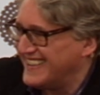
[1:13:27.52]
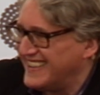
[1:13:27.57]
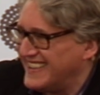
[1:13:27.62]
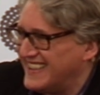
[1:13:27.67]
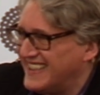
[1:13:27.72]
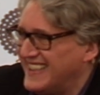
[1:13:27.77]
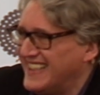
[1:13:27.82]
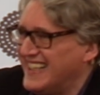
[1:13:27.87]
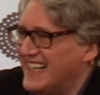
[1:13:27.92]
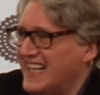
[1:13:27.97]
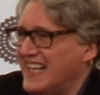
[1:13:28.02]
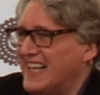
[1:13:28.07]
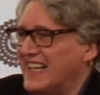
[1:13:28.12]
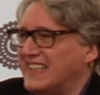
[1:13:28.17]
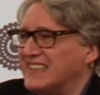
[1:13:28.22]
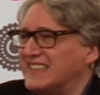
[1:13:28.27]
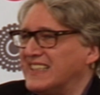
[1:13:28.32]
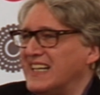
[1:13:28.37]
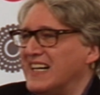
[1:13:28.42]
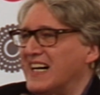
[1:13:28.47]
Yeah. Yeah?
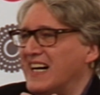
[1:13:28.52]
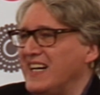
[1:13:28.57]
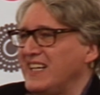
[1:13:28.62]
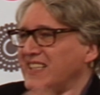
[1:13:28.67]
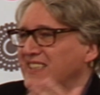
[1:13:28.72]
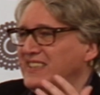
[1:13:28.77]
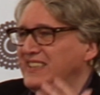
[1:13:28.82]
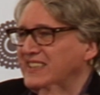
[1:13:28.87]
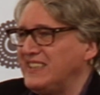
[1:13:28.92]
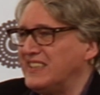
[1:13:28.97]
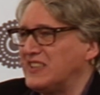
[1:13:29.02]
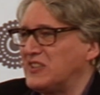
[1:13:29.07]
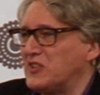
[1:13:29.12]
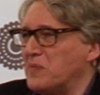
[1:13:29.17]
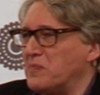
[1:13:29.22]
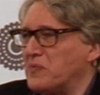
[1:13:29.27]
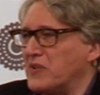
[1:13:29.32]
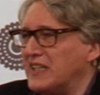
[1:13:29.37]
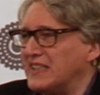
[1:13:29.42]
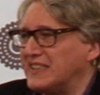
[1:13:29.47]
The idea to
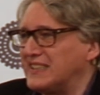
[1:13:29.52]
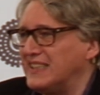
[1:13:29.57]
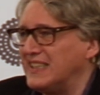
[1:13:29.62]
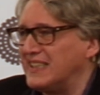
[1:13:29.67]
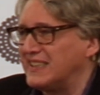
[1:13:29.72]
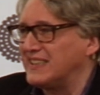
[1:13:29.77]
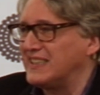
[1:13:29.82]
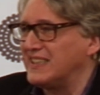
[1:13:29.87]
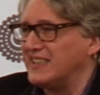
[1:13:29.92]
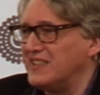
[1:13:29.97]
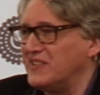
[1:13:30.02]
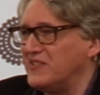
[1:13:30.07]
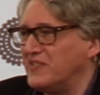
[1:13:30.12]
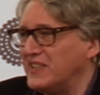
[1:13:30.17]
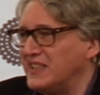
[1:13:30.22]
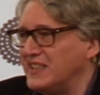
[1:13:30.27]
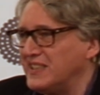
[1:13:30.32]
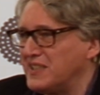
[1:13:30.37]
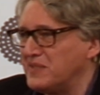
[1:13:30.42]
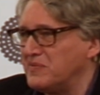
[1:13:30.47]
protect
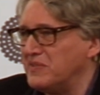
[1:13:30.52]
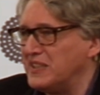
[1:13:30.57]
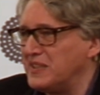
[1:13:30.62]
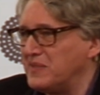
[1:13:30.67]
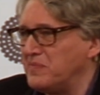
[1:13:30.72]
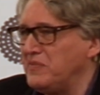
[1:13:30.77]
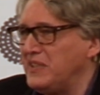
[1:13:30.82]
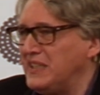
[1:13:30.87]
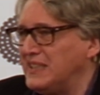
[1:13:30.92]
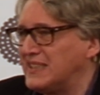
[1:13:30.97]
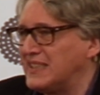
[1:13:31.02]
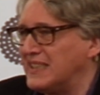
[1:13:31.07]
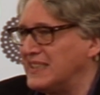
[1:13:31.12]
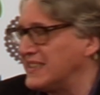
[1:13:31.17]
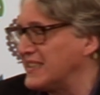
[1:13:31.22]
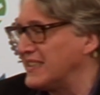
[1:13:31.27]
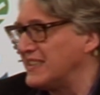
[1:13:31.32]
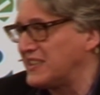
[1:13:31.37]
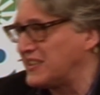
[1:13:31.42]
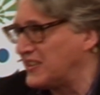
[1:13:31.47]
environment means
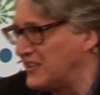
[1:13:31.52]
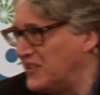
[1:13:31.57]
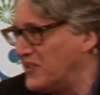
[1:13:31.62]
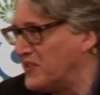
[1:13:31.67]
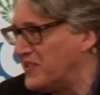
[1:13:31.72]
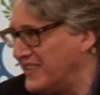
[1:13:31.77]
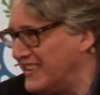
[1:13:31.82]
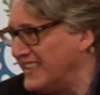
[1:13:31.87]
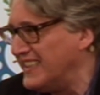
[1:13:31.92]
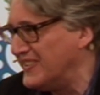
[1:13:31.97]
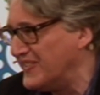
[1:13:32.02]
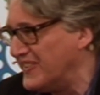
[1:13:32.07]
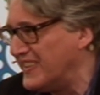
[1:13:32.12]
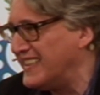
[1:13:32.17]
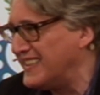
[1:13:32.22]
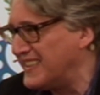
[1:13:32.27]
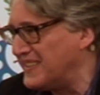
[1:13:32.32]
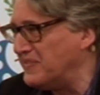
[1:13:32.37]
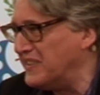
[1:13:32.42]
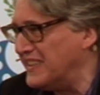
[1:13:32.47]
that there is no
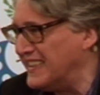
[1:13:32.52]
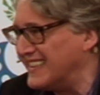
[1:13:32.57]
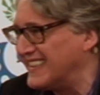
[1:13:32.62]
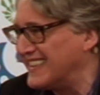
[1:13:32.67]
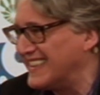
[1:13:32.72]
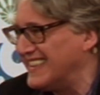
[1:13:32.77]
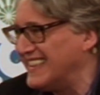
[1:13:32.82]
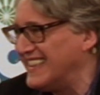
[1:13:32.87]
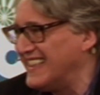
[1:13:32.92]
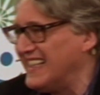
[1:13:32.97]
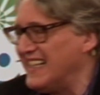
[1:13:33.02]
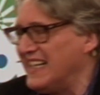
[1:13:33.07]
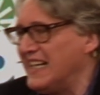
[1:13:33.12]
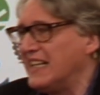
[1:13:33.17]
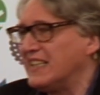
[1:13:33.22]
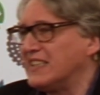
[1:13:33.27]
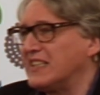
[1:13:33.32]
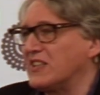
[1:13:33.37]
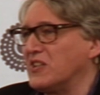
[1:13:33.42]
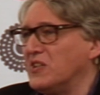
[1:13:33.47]
environment. Yeah.
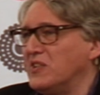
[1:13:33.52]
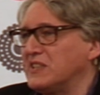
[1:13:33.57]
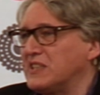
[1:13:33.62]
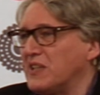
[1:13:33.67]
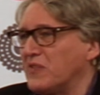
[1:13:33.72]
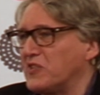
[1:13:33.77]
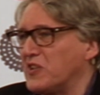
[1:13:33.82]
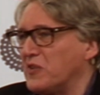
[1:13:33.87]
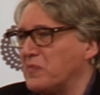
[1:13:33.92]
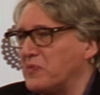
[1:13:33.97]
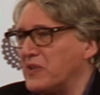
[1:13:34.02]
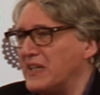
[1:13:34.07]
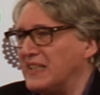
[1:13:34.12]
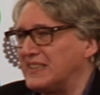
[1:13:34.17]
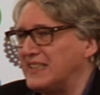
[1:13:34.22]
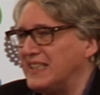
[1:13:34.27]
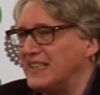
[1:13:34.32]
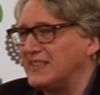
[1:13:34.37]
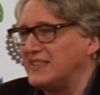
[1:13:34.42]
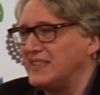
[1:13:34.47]
The concept of
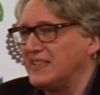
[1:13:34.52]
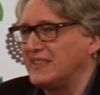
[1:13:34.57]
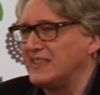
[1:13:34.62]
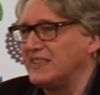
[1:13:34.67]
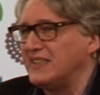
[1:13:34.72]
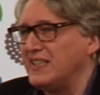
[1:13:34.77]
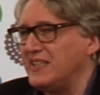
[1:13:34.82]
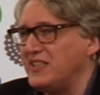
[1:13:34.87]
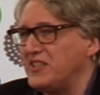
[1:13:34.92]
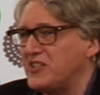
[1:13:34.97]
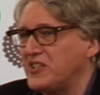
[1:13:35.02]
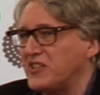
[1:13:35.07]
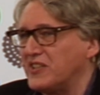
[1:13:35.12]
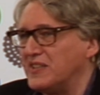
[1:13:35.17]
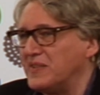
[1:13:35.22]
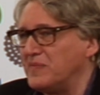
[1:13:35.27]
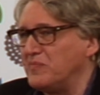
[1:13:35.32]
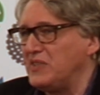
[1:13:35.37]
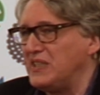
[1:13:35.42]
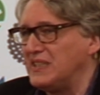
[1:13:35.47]
protecting
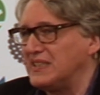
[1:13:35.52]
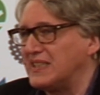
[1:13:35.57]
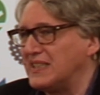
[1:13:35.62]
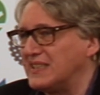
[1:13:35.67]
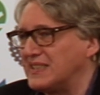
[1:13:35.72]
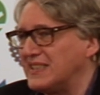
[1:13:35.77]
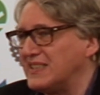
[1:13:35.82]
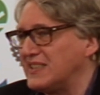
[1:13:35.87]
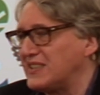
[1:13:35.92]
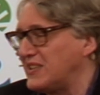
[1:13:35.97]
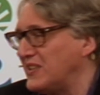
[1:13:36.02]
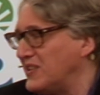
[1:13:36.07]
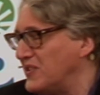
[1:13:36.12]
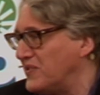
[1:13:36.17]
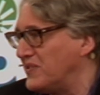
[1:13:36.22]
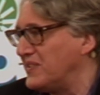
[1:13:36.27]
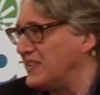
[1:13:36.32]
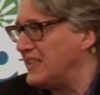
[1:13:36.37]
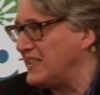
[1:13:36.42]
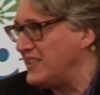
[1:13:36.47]
nature means that there is
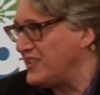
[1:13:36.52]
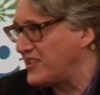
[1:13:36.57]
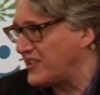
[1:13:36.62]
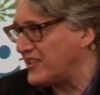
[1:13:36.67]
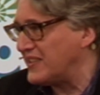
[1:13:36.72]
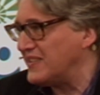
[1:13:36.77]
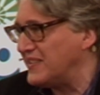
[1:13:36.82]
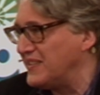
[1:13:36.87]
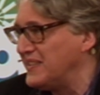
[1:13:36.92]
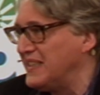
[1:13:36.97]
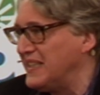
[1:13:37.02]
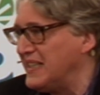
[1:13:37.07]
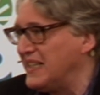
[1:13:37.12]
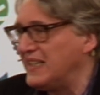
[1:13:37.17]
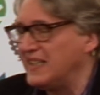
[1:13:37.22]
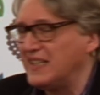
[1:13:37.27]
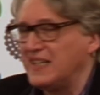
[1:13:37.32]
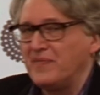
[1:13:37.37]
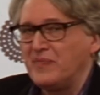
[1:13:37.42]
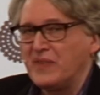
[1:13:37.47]
no nature.
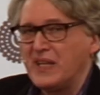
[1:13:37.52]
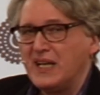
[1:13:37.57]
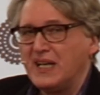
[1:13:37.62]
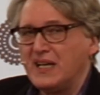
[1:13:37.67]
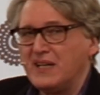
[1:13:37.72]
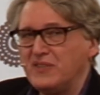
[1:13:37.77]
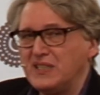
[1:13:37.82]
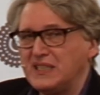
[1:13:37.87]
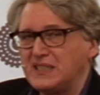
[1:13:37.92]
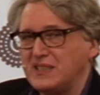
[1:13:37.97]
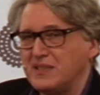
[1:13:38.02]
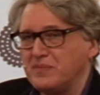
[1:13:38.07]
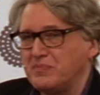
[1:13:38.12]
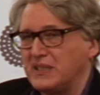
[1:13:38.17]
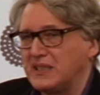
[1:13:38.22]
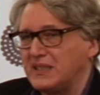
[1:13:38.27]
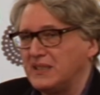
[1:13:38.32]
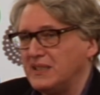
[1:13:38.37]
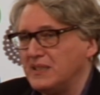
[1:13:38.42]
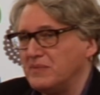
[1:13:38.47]
Yeah? Everything
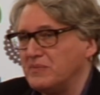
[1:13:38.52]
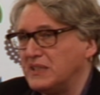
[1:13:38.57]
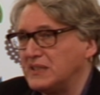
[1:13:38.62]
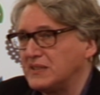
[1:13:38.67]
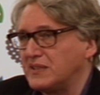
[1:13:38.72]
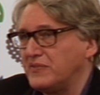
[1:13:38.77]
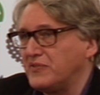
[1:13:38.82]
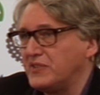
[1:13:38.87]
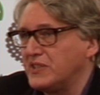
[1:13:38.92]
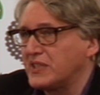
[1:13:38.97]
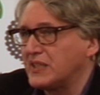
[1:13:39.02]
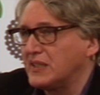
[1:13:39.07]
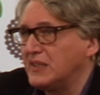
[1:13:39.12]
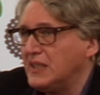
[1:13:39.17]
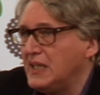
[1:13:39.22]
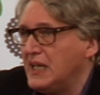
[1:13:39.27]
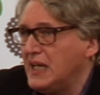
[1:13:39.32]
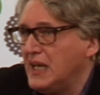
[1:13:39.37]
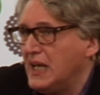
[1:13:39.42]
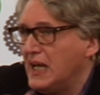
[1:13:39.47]
became artificial.
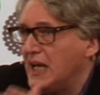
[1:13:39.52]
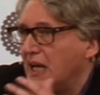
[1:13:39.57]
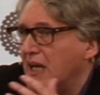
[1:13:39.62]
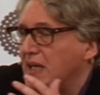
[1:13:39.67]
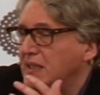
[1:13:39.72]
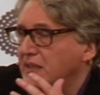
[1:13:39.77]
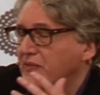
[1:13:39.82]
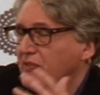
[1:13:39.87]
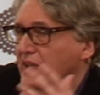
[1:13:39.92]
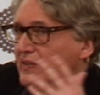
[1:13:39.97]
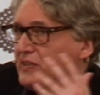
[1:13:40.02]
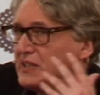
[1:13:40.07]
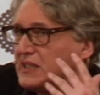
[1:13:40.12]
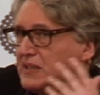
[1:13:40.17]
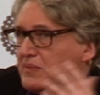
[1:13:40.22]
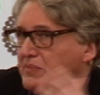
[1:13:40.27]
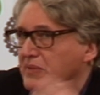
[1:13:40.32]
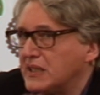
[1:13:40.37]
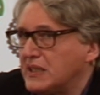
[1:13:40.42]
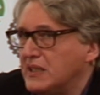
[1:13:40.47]
And if
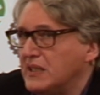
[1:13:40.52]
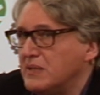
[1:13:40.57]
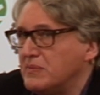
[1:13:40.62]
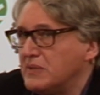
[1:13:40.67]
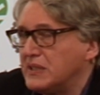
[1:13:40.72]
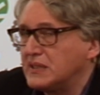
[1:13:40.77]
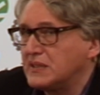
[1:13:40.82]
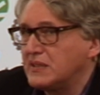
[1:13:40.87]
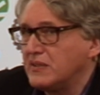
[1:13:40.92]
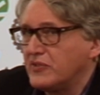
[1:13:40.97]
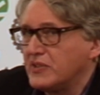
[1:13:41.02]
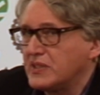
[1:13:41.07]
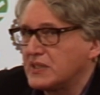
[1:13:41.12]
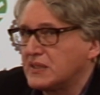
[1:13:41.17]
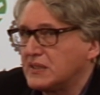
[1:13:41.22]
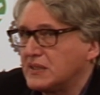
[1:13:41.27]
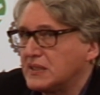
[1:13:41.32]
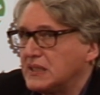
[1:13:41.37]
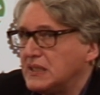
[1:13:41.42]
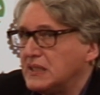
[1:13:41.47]
everything became
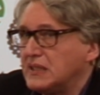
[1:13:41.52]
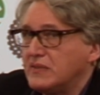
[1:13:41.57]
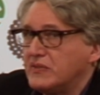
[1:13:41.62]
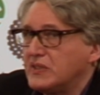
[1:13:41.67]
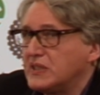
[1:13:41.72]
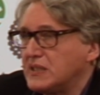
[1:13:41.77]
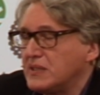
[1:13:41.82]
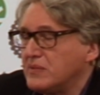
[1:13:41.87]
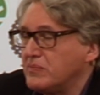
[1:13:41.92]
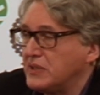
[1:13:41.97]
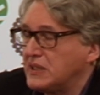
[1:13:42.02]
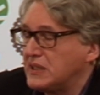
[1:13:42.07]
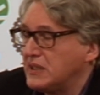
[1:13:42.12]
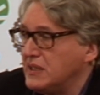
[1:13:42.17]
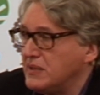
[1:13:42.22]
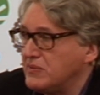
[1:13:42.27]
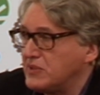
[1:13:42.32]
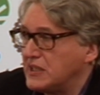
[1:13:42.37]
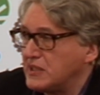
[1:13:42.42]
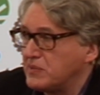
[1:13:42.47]
artificial, then everything
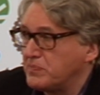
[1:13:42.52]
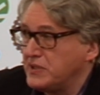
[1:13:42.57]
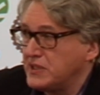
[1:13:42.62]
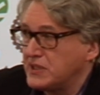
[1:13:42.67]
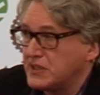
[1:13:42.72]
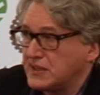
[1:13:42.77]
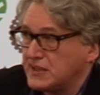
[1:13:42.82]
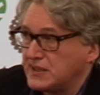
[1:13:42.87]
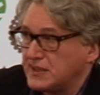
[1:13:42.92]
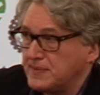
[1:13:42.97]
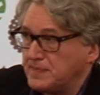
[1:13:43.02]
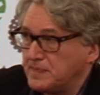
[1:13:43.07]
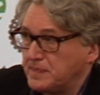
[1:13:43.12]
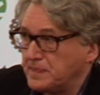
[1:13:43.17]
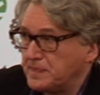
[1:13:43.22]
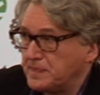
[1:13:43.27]
became suspicious.